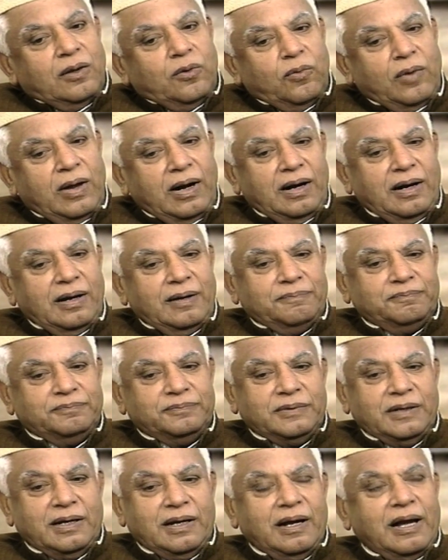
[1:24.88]
Well,
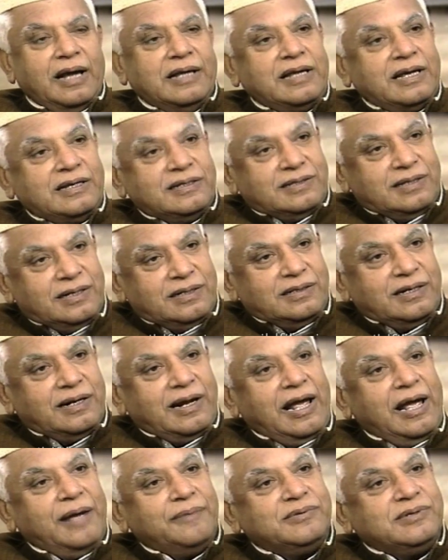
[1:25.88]
as I said, that
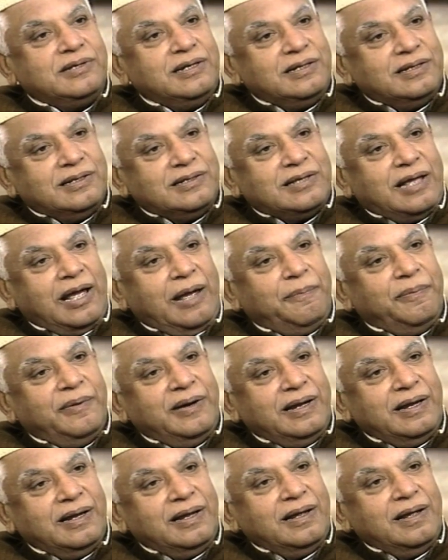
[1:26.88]
I have seen this
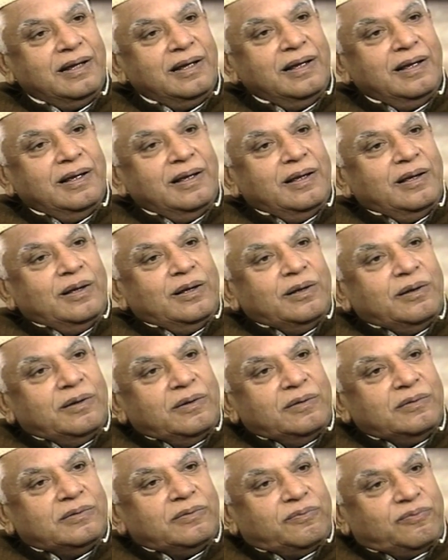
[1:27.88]
happening
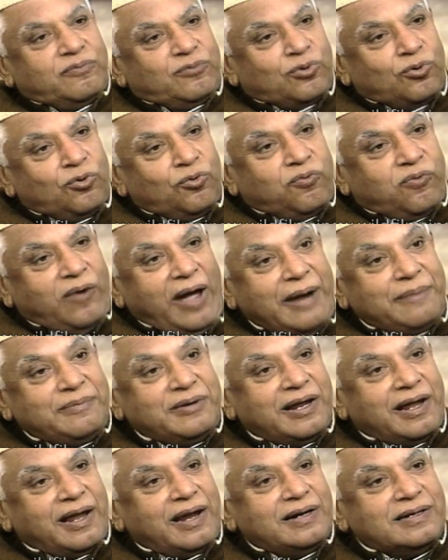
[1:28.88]
through five
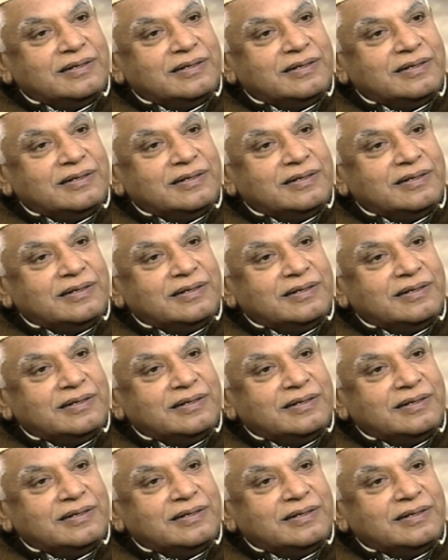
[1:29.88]
decades.